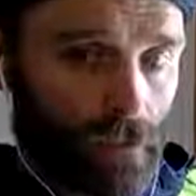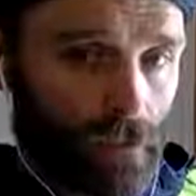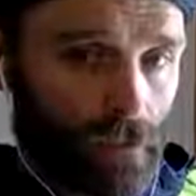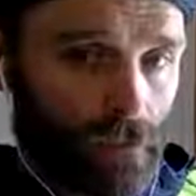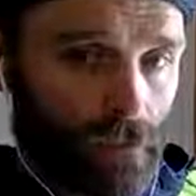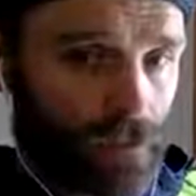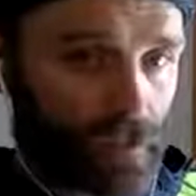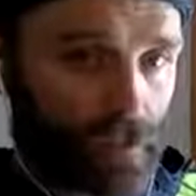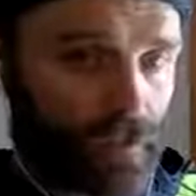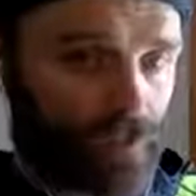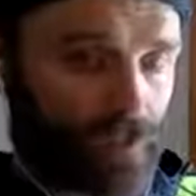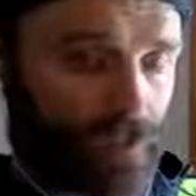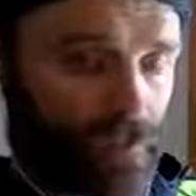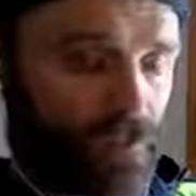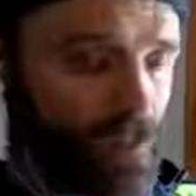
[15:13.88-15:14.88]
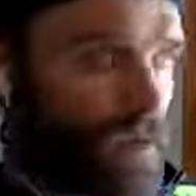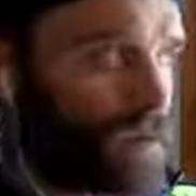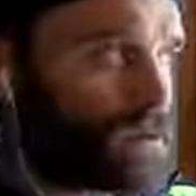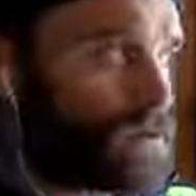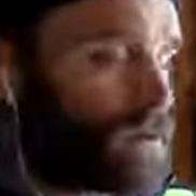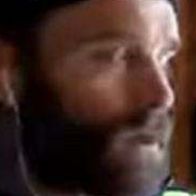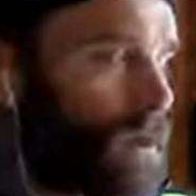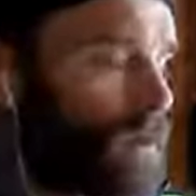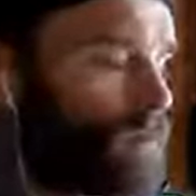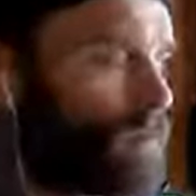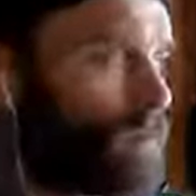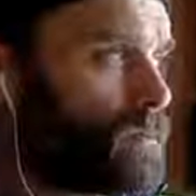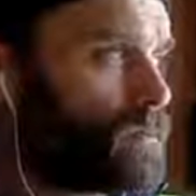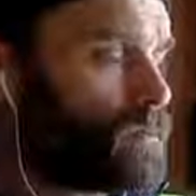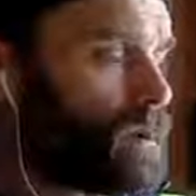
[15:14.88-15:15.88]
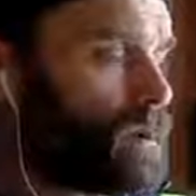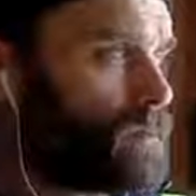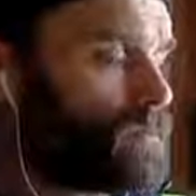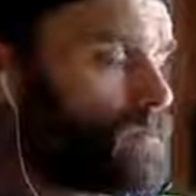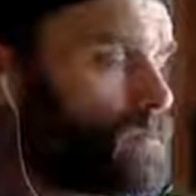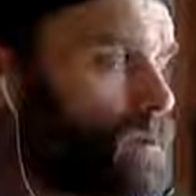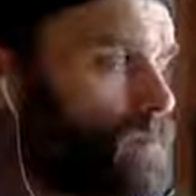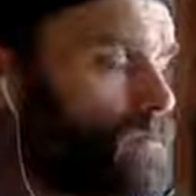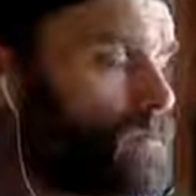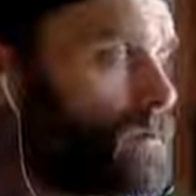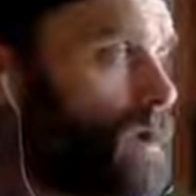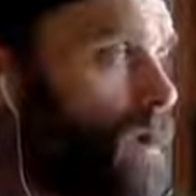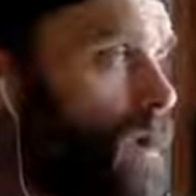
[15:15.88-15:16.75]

So they, they respond to that sometimes with,